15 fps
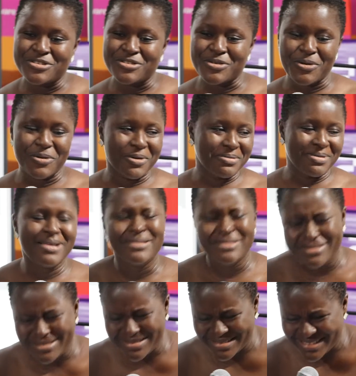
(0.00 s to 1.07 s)
So
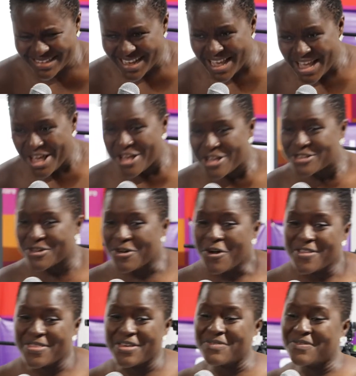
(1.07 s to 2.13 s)

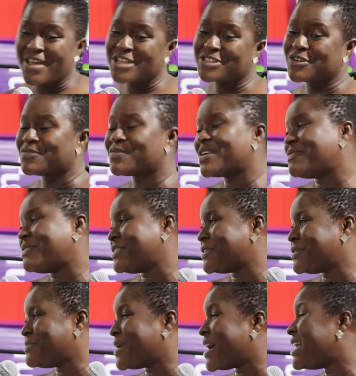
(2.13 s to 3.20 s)
on the verge of giving
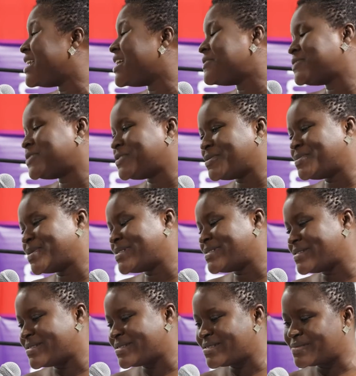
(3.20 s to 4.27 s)
up, I love to do
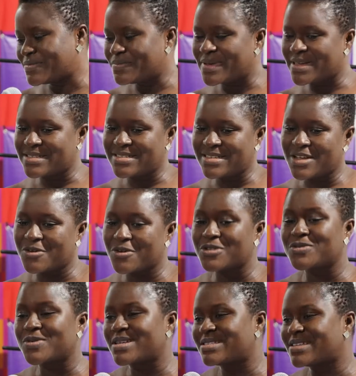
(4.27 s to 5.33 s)
business, but it
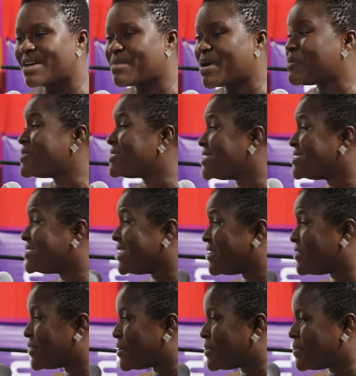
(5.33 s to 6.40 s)
got to a time I wanted to
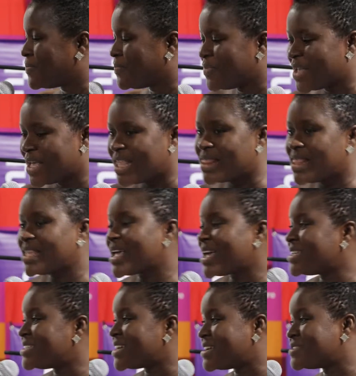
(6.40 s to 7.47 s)
give up. Then
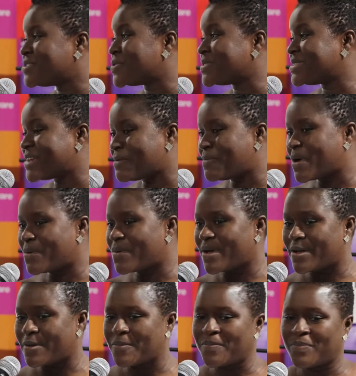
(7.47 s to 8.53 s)
I chanced on
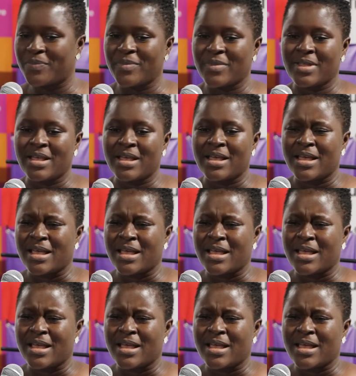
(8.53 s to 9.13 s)
Tupperware.